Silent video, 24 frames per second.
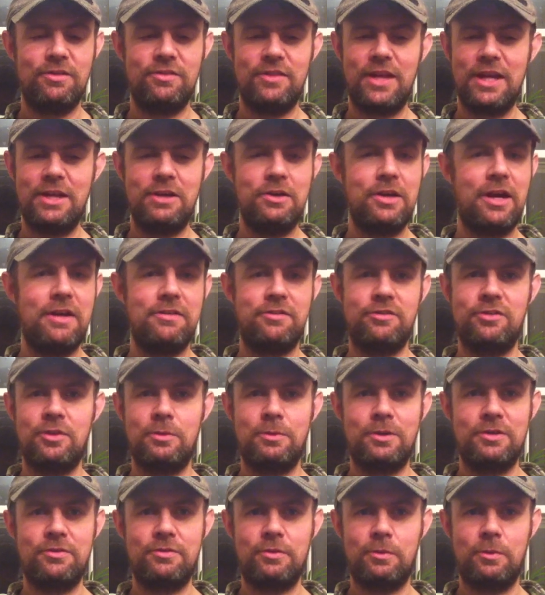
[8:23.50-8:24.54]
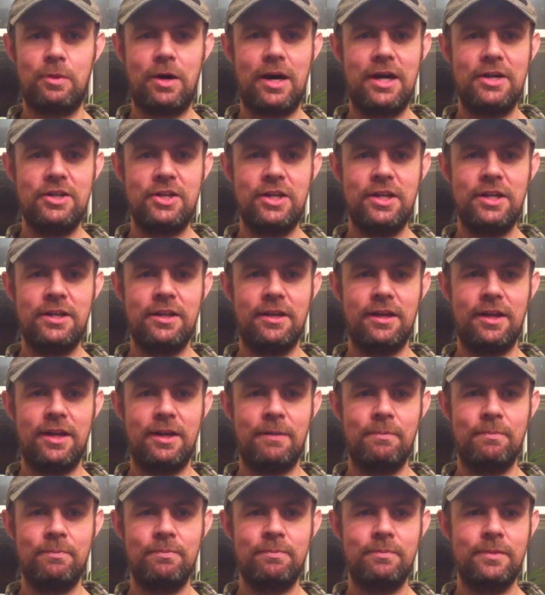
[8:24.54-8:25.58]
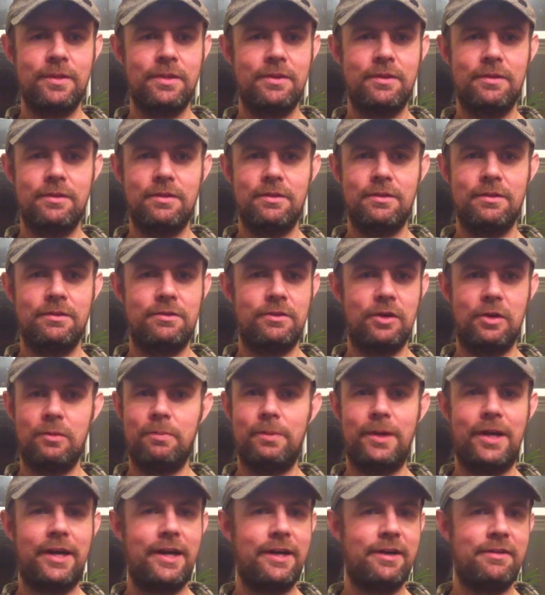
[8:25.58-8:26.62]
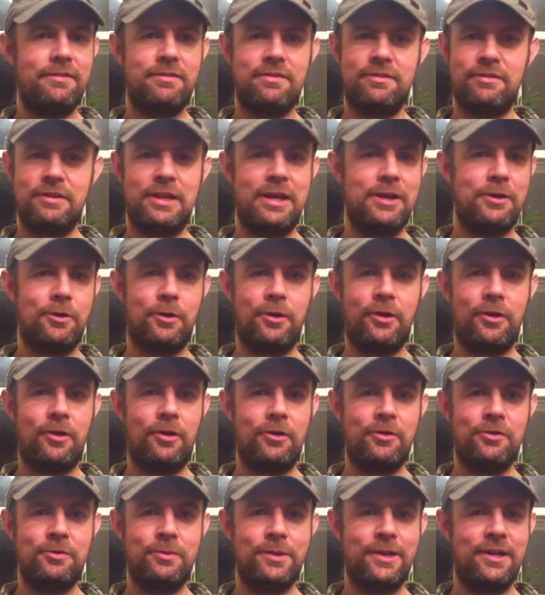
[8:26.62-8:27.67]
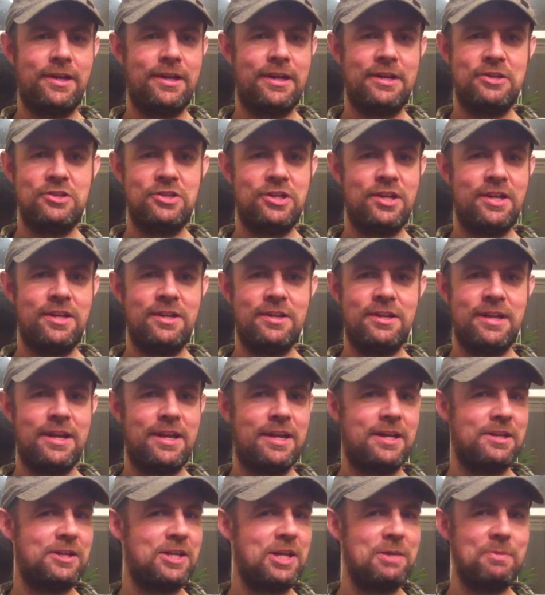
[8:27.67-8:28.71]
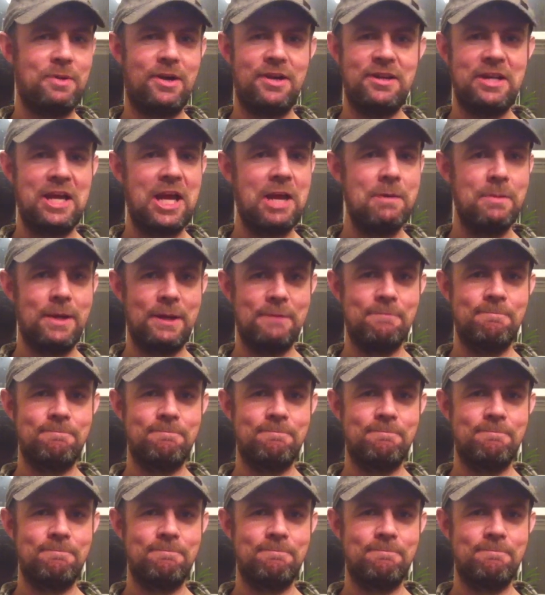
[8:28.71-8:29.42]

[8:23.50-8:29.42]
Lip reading: Anyways, thank you guys so much for watching. Don't buy Snake Oil Ultimate Edition, and keep on